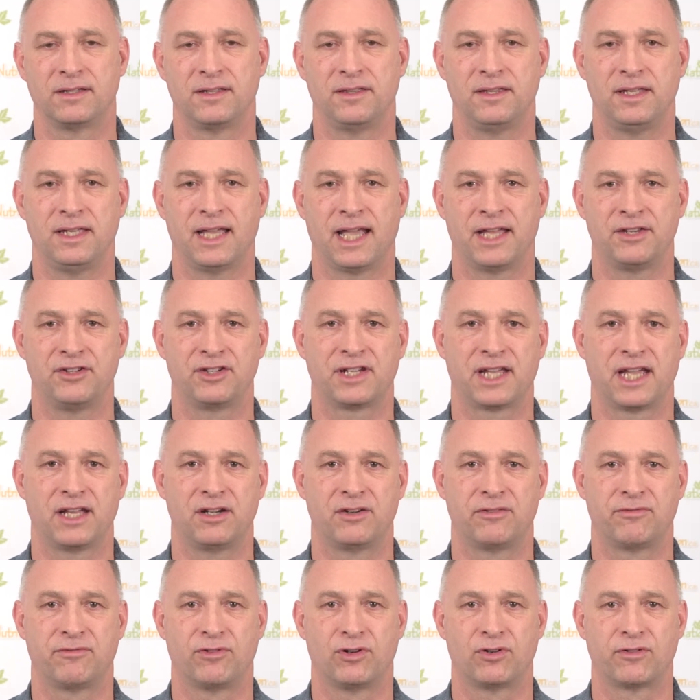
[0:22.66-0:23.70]
the
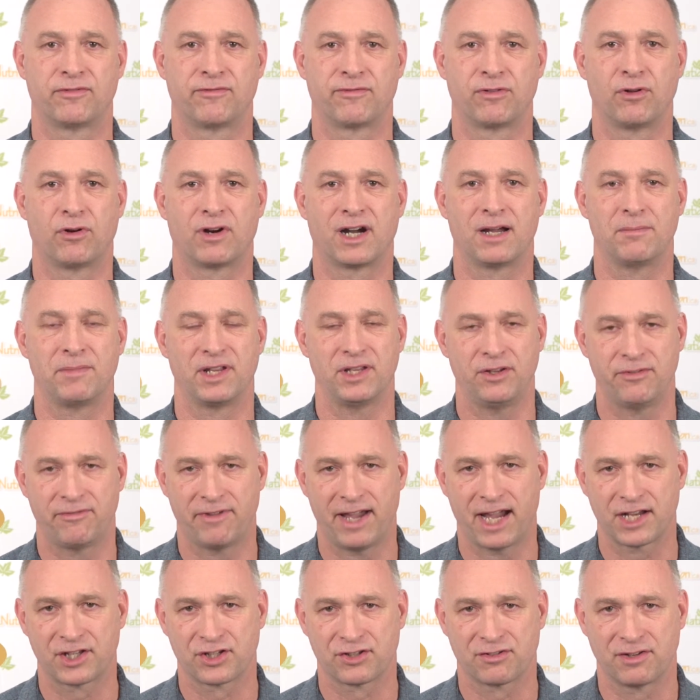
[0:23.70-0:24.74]
educator for Flora
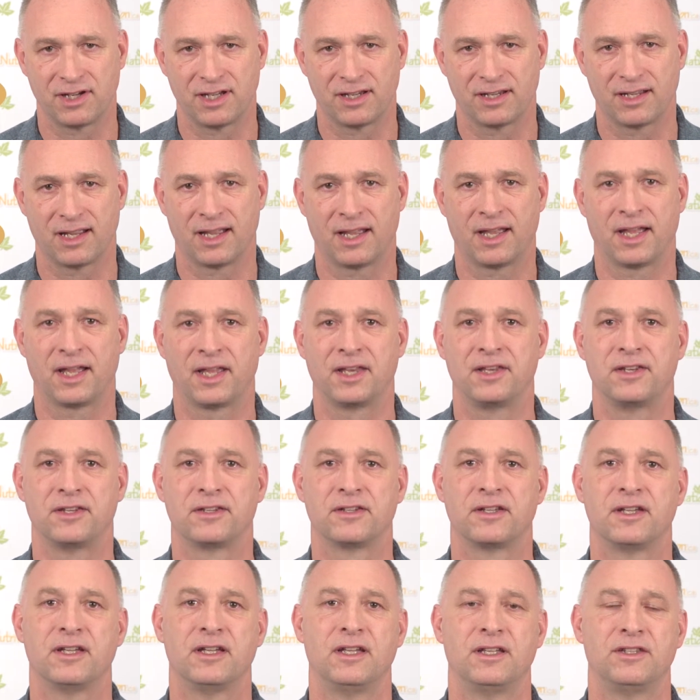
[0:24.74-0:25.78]
manufacturing and
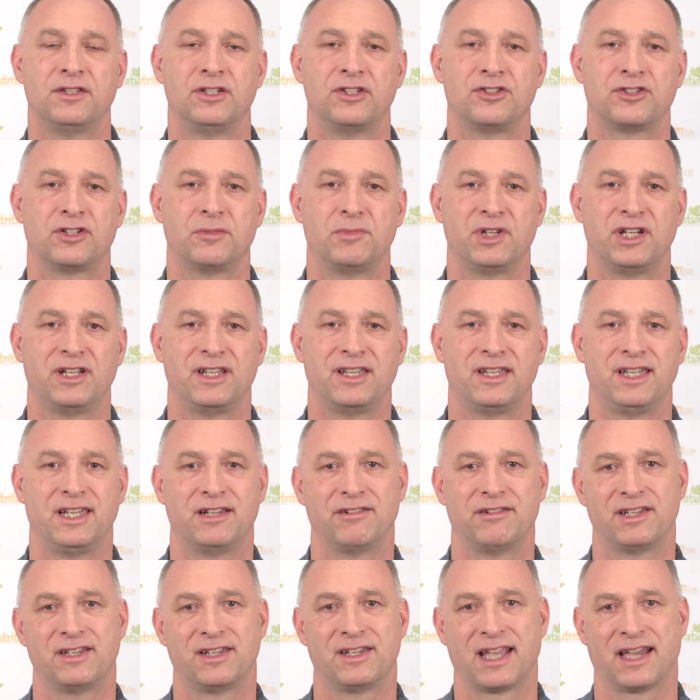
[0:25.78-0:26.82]
distributing
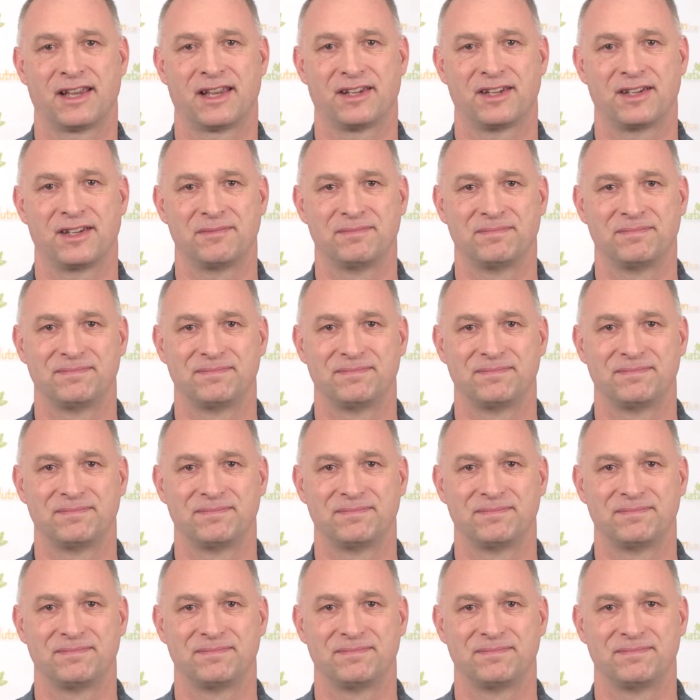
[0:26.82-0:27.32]
here in Canada.